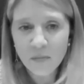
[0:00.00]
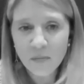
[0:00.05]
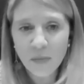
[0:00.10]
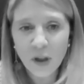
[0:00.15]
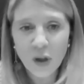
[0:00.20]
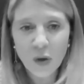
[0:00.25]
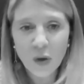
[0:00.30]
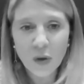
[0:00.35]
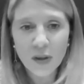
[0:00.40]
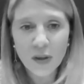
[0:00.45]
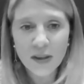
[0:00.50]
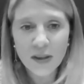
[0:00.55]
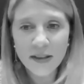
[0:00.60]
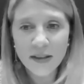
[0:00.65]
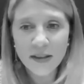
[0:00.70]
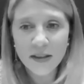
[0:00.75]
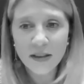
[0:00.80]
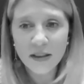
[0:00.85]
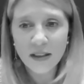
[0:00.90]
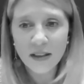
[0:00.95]

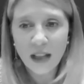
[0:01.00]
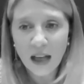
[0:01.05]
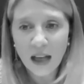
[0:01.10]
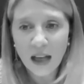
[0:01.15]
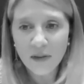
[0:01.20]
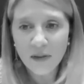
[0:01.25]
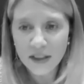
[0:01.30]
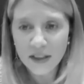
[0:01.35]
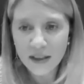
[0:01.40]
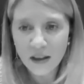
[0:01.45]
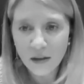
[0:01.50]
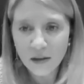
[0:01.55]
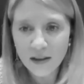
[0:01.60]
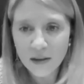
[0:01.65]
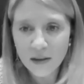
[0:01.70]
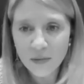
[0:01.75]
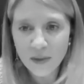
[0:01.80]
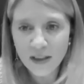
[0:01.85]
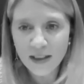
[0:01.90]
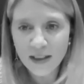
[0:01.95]
because life is
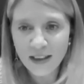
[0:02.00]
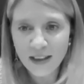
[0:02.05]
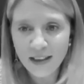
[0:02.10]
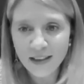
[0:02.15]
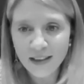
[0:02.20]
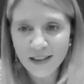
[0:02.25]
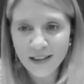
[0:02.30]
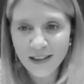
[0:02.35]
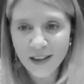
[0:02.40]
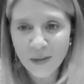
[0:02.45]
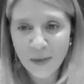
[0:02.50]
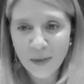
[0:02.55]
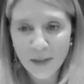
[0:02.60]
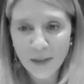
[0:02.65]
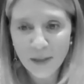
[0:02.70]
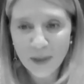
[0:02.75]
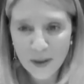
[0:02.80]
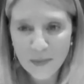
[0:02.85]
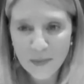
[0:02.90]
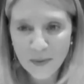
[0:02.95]
ultimately
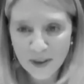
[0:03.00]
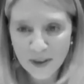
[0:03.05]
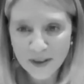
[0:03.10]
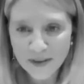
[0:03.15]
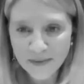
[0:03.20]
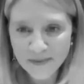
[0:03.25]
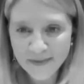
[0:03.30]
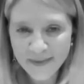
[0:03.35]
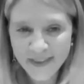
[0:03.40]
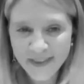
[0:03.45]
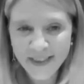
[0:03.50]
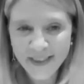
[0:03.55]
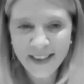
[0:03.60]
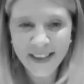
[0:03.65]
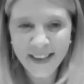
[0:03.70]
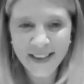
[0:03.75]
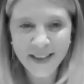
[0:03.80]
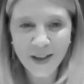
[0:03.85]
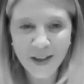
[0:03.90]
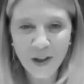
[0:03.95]
about people.
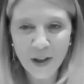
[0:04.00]
It's